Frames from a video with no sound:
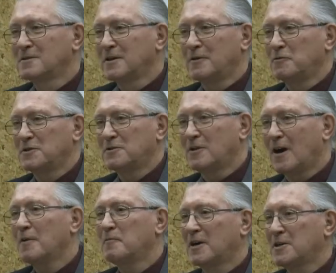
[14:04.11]
it was
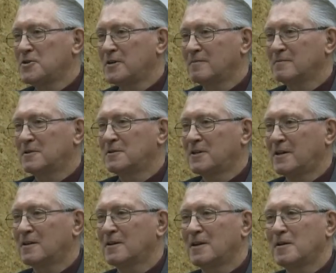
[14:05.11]
not my ship to
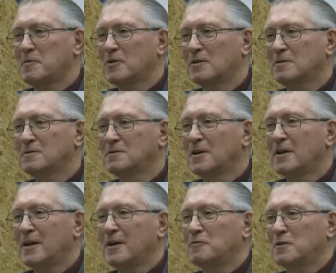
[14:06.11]
sail anymore.
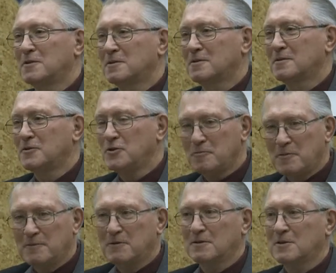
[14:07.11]
It was new
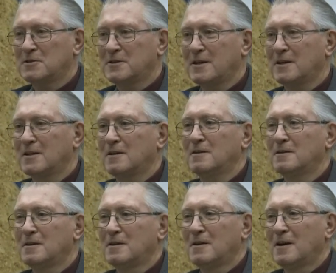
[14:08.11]
people to sail it,
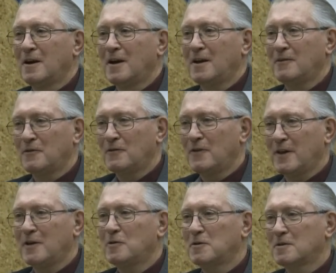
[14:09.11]
and
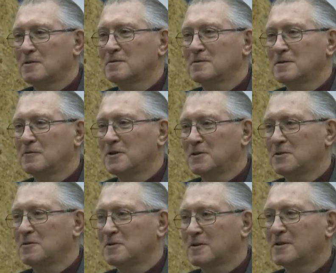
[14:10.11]
they were the ones
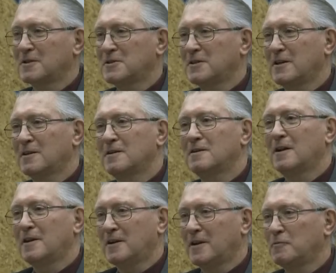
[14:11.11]
that were going to sail it,
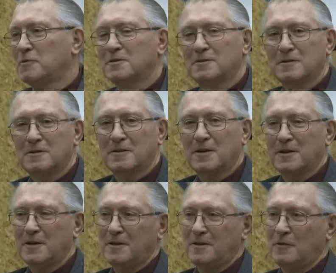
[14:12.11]
and I wasn't going to
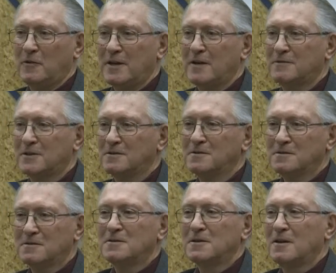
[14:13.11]
get in the way of it.
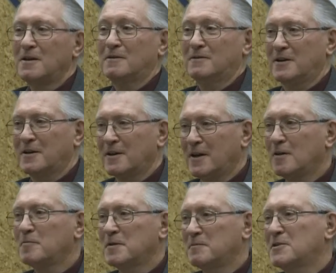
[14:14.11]
If I can
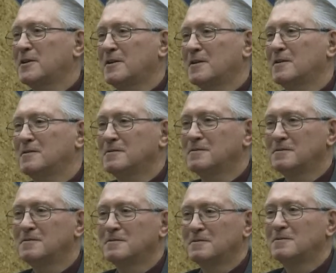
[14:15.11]
help them sail it,
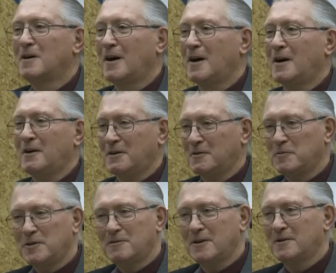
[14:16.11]
I'll
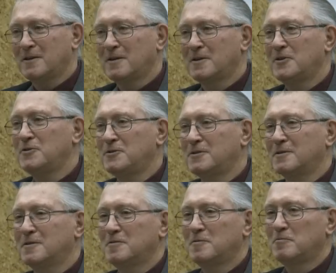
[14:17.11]
be right there to do so.
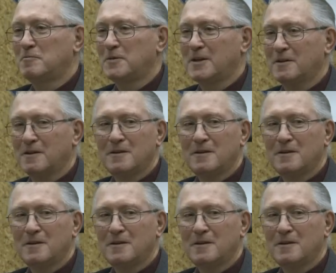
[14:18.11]
But